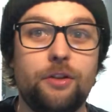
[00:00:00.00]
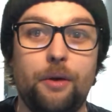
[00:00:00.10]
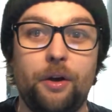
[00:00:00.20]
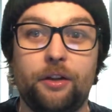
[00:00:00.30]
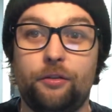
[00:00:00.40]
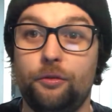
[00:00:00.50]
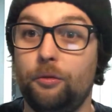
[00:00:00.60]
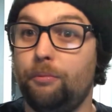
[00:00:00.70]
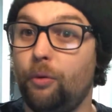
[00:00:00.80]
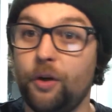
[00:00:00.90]
I like
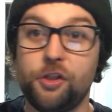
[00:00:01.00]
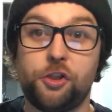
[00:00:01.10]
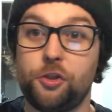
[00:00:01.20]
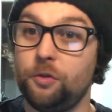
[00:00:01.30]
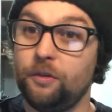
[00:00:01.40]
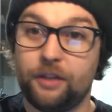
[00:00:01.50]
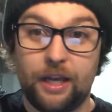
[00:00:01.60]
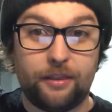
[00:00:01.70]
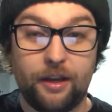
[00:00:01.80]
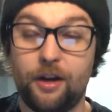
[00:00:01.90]
to point and shoot,
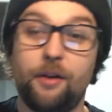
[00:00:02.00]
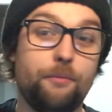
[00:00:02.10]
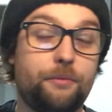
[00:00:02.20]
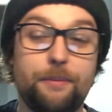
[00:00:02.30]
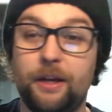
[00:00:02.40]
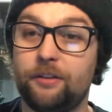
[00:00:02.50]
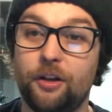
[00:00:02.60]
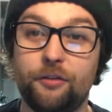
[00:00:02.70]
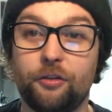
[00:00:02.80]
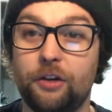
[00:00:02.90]
get there, to make
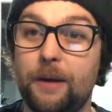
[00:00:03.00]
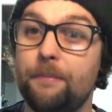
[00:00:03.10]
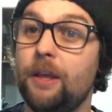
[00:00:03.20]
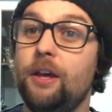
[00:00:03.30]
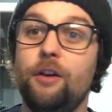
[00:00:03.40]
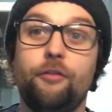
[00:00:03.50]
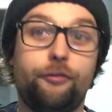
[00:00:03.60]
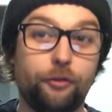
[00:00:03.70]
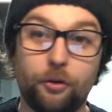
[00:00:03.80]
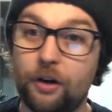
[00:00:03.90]
tons of grip,
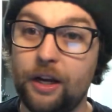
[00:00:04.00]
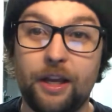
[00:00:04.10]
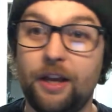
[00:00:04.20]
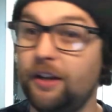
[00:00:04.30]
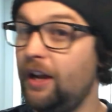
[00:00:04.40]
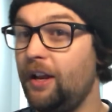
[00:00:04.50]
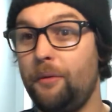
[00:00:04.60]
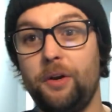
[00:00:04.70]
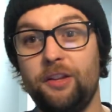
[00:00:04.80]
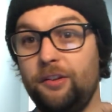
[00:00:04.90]
floor it, and I
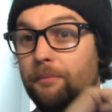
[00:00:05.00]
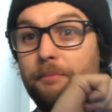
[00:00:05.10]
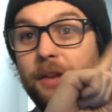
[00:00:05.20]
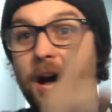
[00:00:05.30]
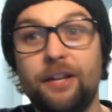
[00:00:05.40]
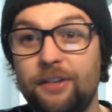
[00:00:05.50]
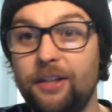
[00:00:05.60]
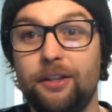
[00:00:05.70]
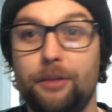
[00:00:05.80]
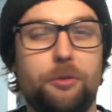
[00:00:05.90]
want it to not even
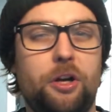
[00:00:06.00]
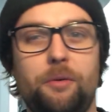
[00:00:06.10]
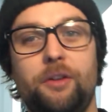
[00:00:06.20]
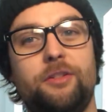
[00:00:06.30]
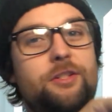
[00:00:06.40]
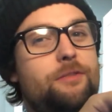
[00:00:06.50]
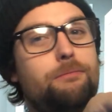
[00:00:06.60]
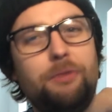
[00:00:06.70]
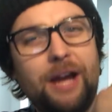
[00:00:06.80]
hit the limiter. I want it to just